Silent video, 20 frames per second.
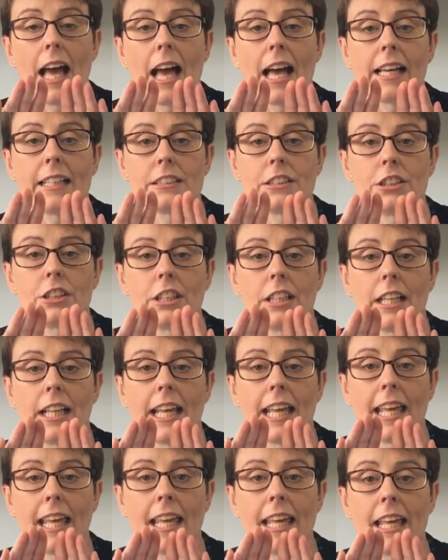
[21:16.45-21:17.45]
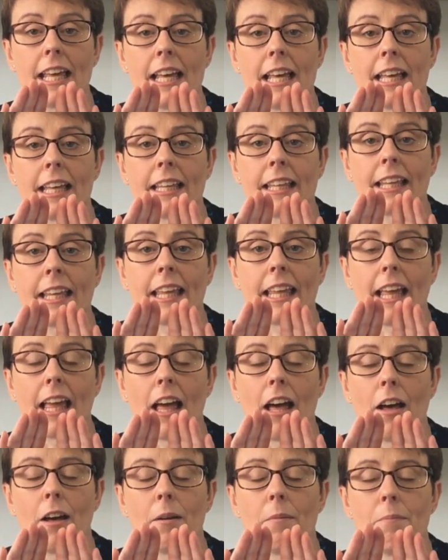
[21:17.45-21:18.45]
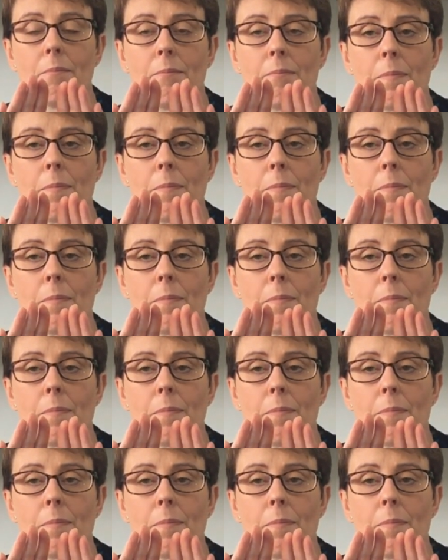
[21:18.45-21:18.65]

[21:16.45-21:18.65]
actually, how